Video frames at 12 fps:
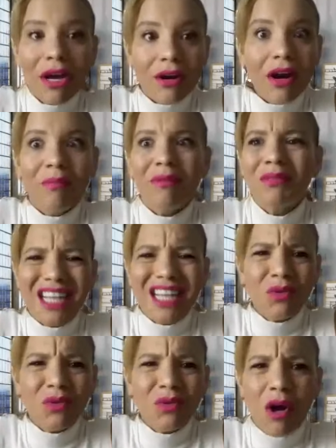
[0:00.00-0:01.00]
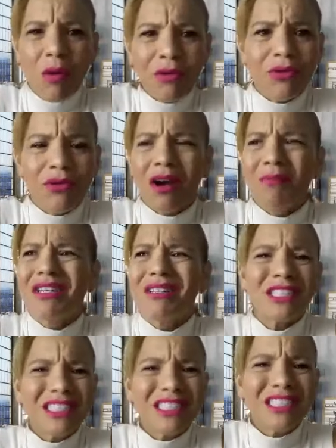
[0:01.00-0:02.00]
I'm obsessed with helping you grow. I'm
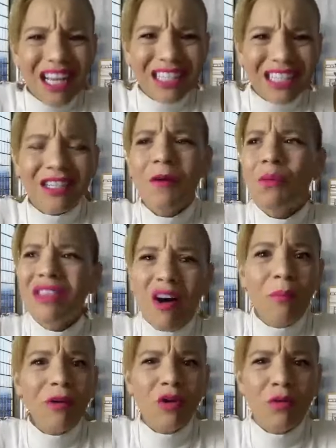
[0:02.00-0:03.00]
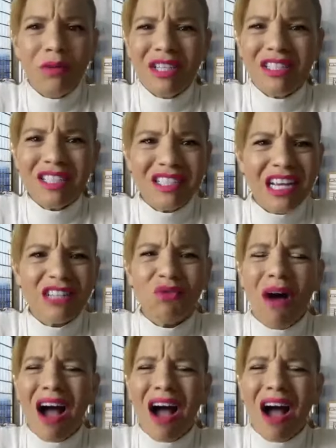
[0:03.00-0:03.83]
obsessed with helping you be successful.